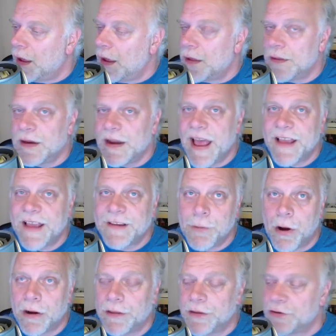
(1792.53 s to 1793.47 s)
last
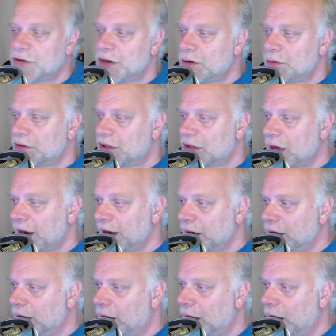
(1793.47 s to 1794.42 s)
part of the show tonight.
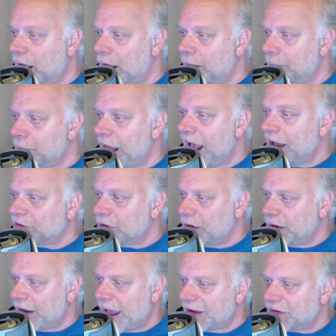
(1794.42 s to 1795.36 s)

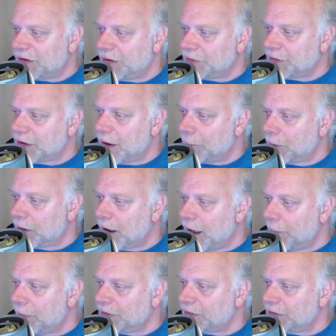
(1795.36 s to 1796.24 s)
Actually, there's a couple comments